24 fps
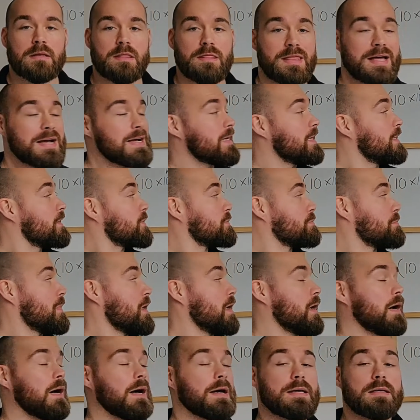That is
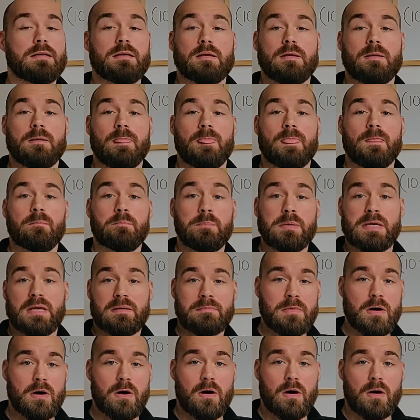my
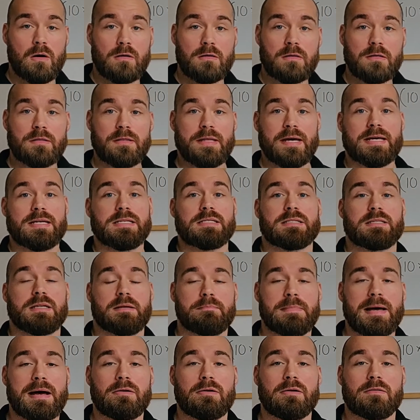BMR. That is the
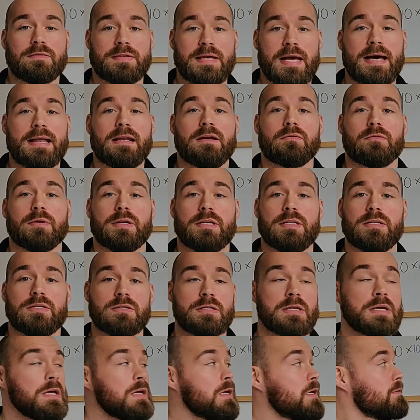amount of
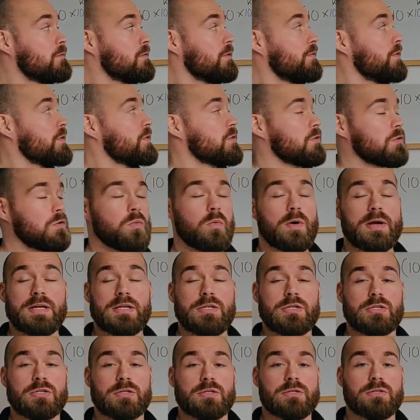calories that this
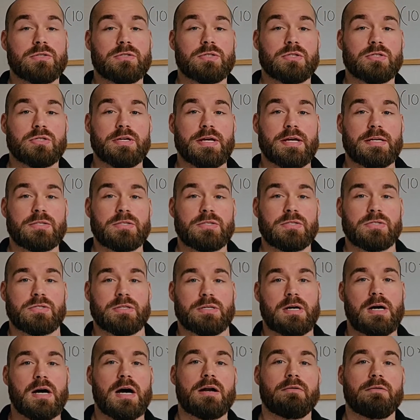equation
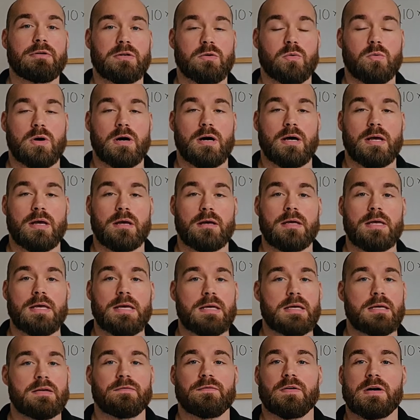suggests I require
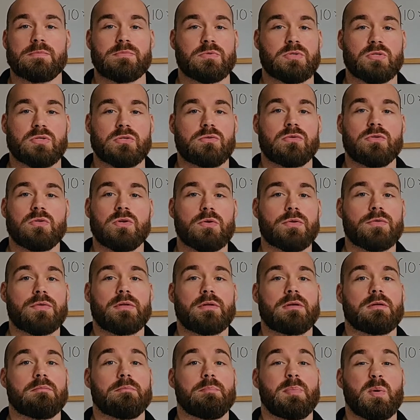if I'm to do
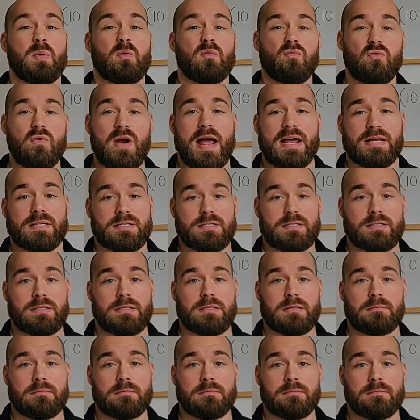nothing but
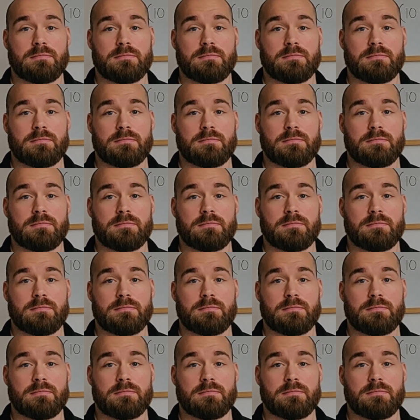rest.